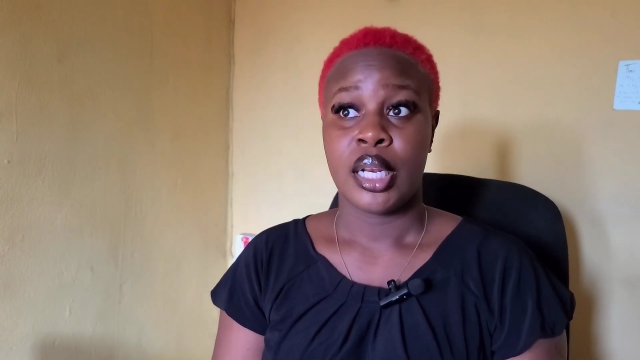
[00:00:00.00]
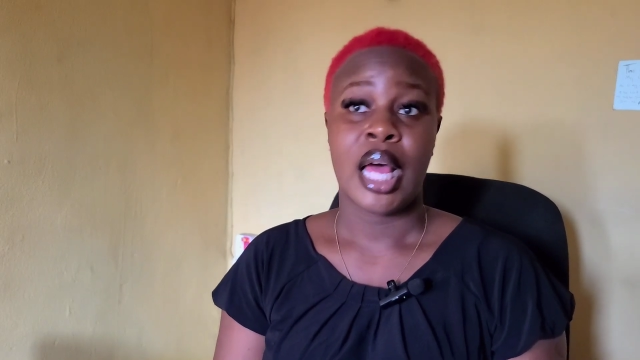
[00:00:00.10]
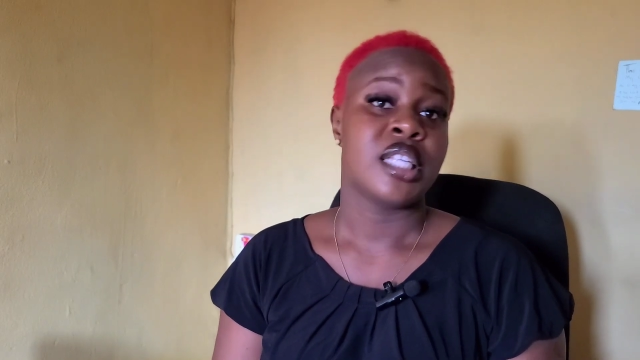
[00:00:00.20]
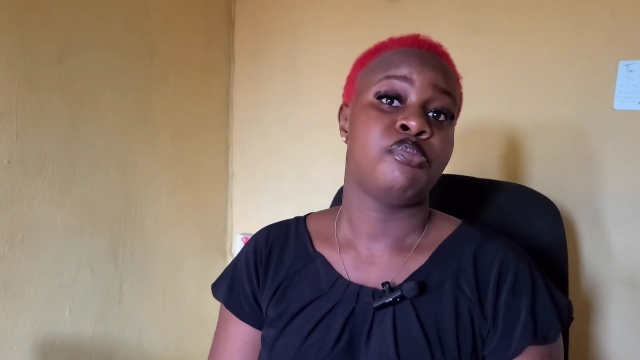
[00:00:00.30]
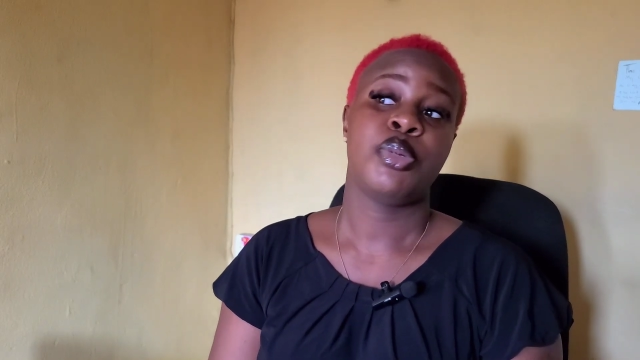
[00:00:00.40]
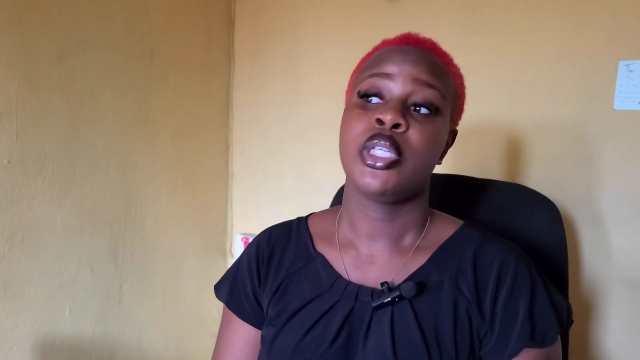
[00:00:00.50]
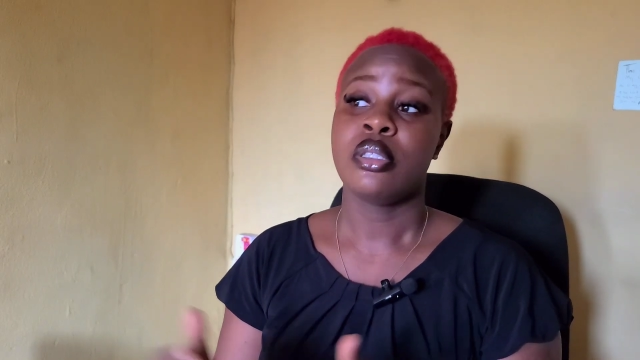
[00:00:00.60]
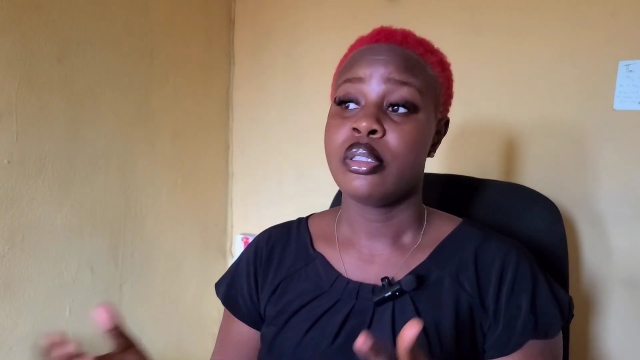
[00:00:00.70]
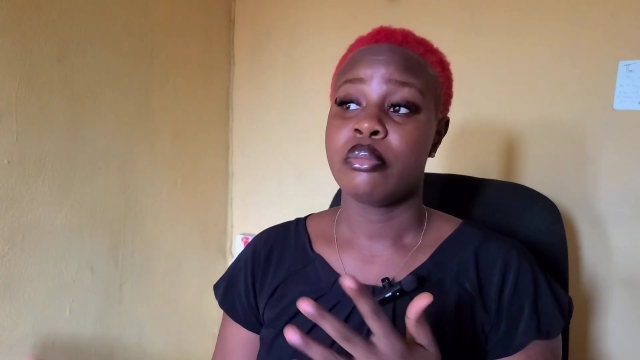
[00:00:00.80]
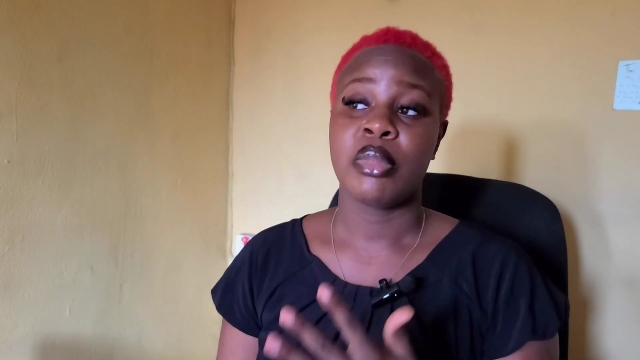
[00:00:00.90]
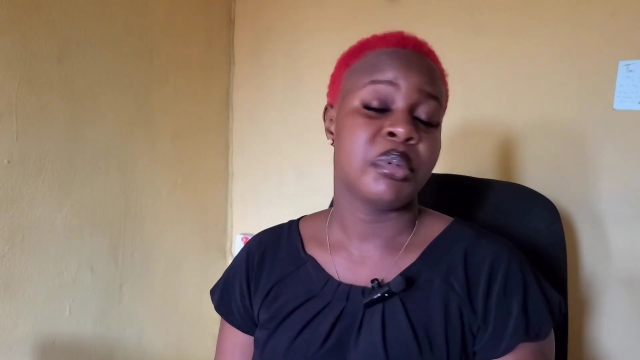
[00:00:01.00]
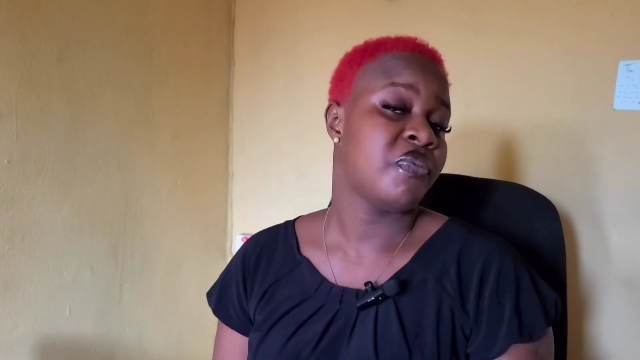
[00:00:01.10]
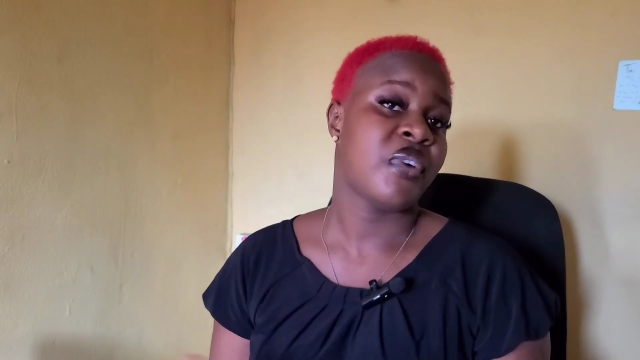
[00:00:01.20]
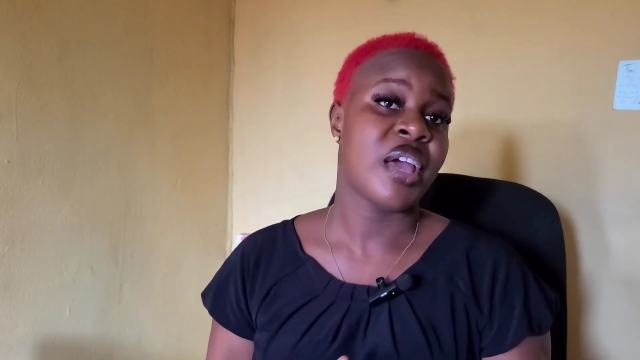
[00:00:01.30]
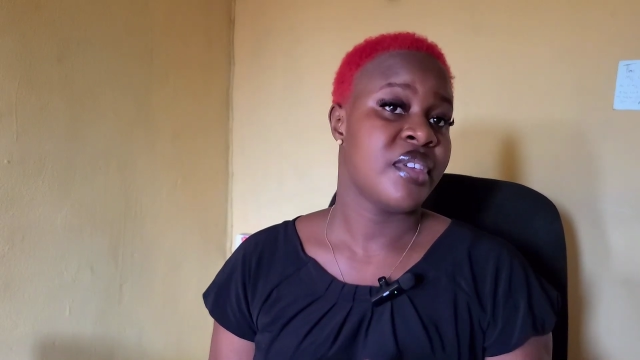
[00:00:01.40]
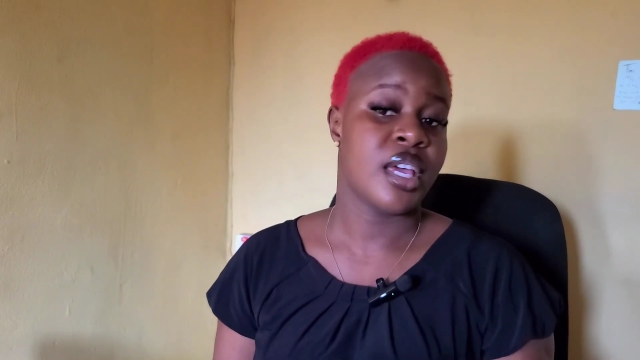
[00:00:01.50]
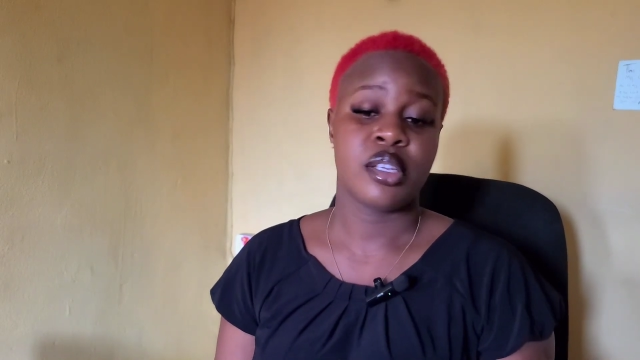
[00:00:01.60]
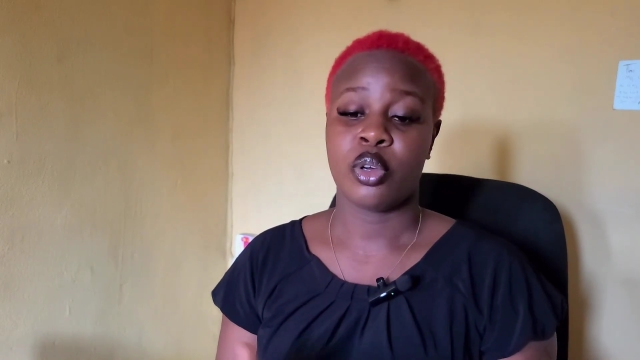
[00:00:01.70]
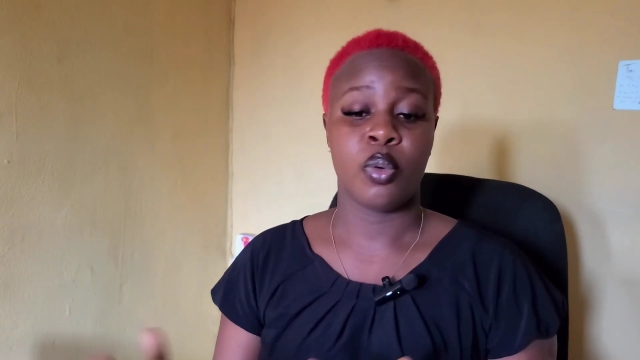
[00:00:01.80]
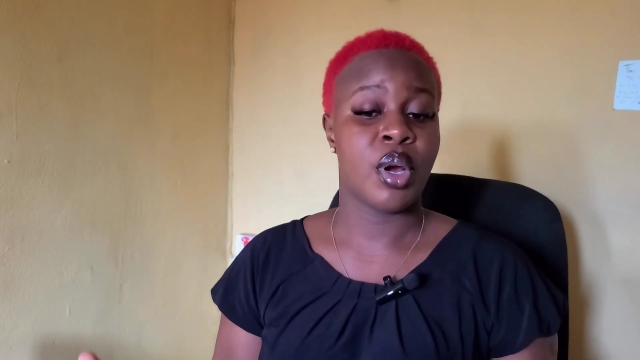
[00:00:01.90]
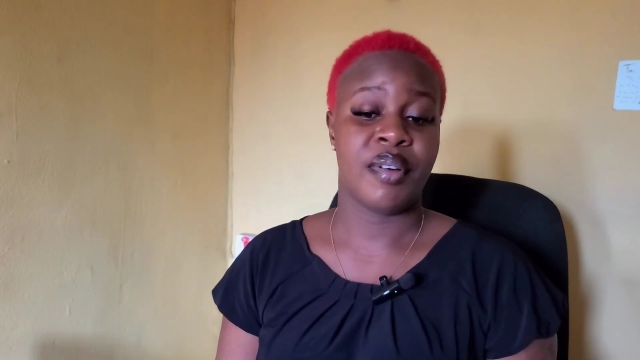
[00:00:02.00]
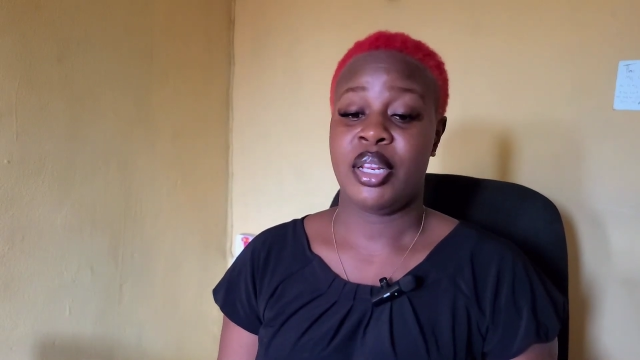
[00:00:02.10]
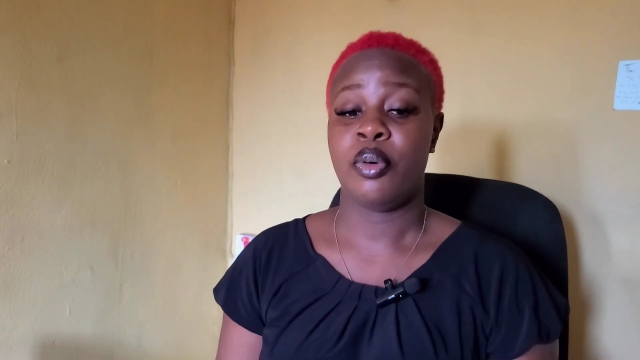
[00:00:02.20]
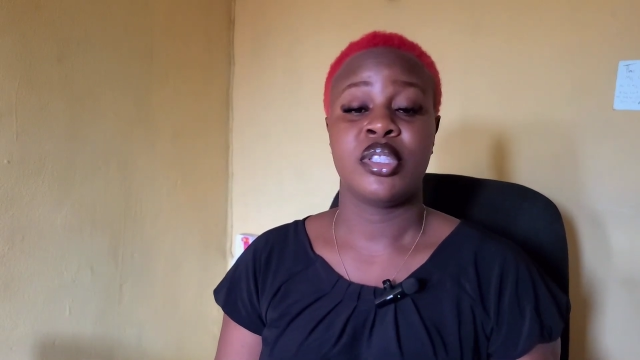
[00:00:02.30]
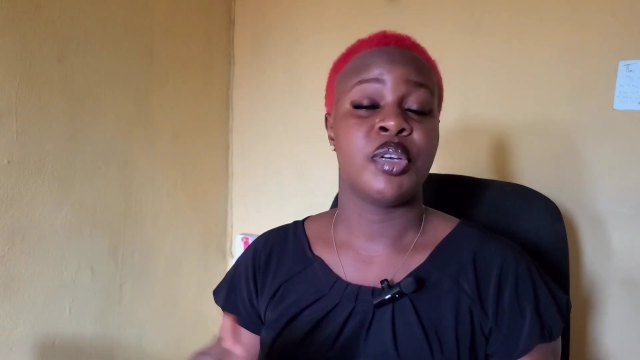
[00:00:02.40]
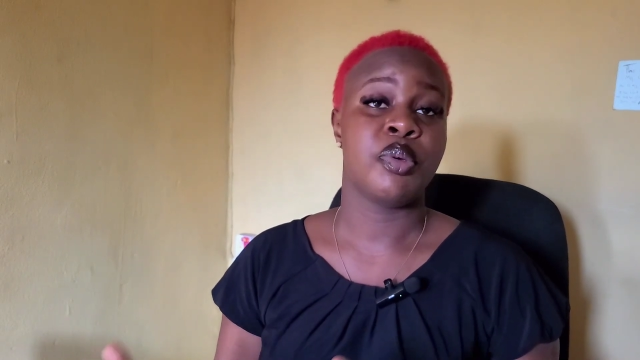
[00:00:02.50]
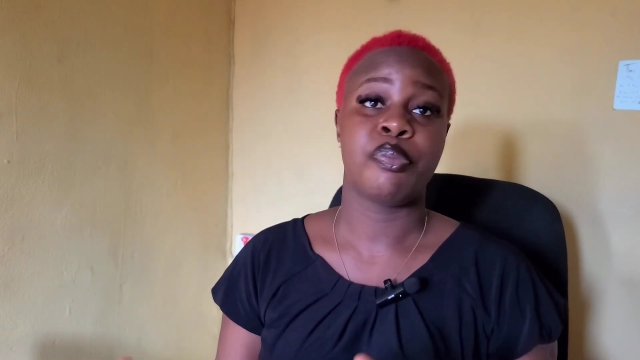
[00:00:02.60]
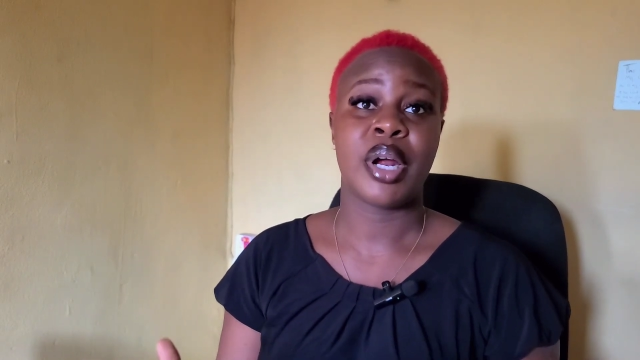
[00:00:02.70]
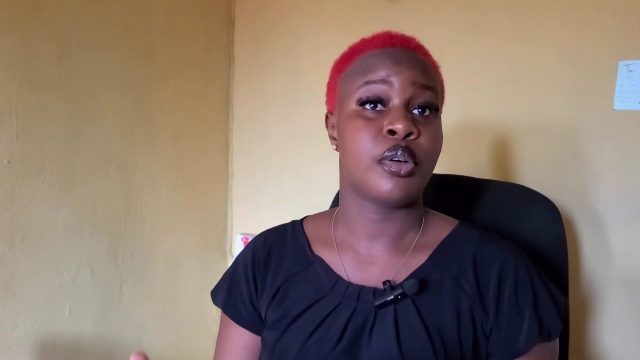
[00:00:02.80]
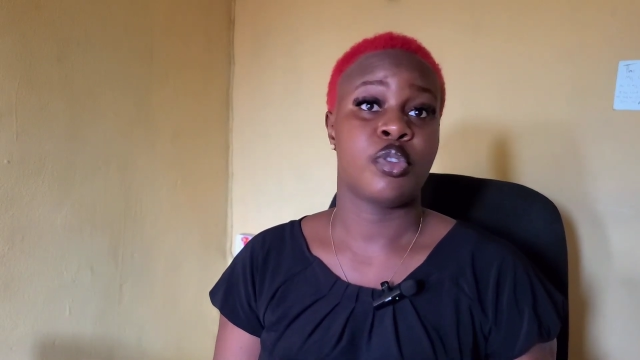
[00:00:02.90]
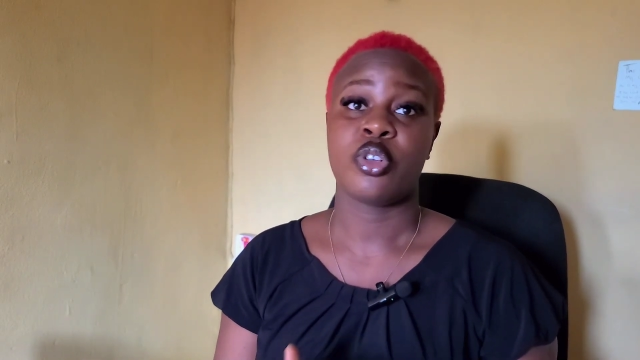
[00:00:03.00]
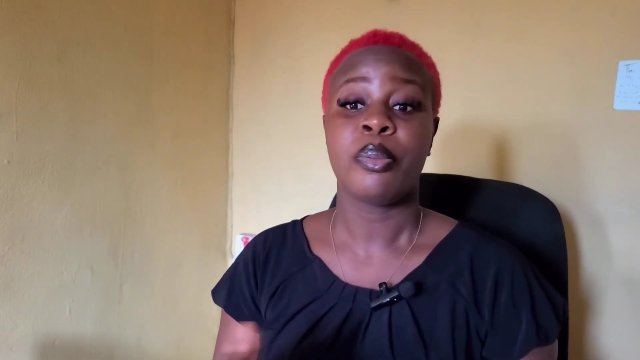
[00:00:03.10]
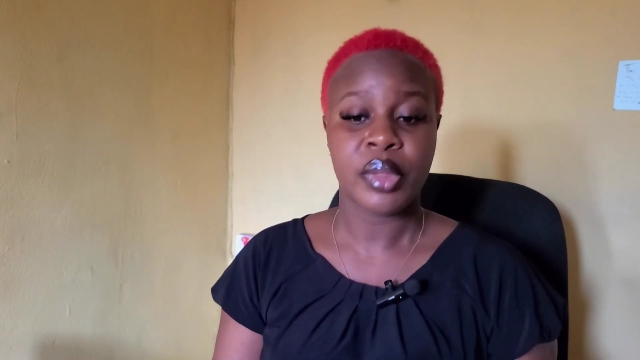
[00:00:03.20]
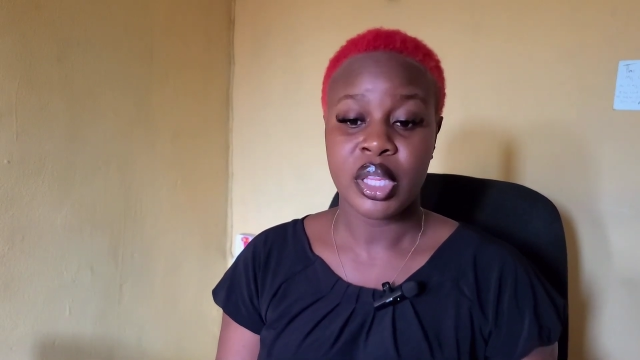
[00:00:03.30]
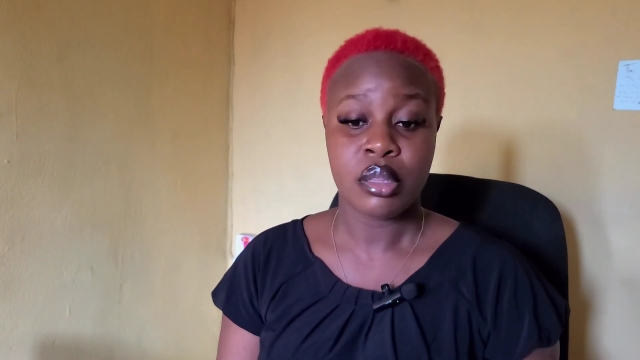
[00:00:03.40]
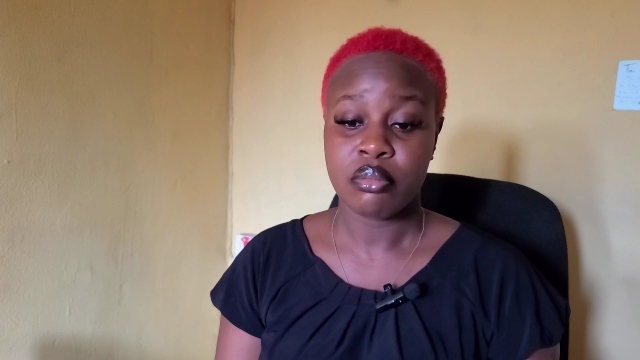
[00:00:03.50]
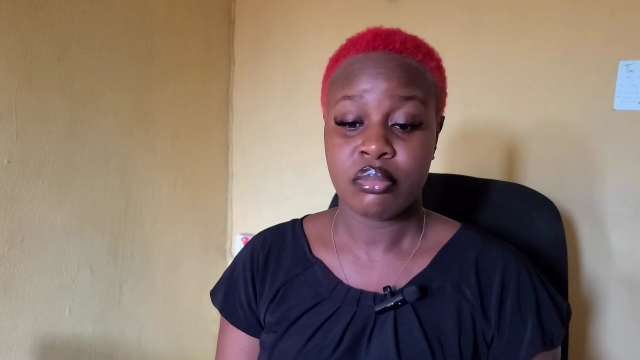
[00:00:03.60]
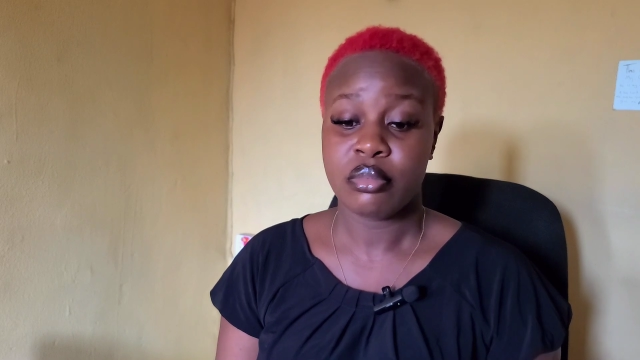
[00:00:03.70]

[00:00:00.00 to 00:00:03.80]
has been maybe 5 years or whatever, they want a rebrand or something.